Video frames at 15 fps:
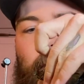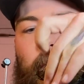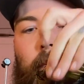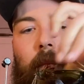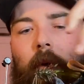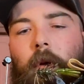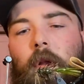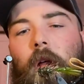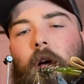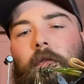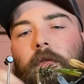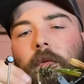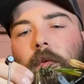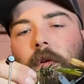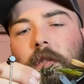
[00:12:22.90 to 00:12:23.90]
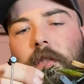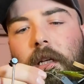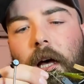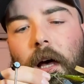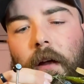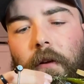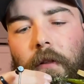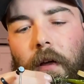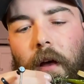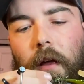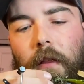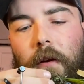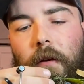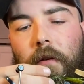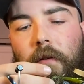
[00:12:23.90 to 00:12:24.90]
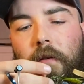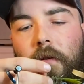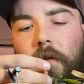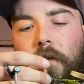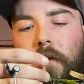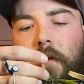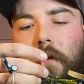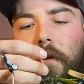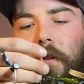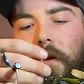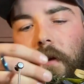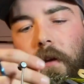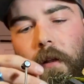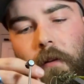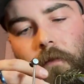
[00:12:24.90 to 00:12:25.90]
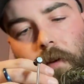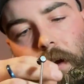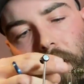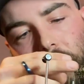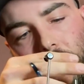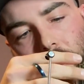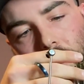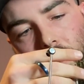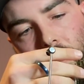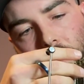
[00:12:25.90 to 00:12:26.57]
pull off to one side or the other. Get a very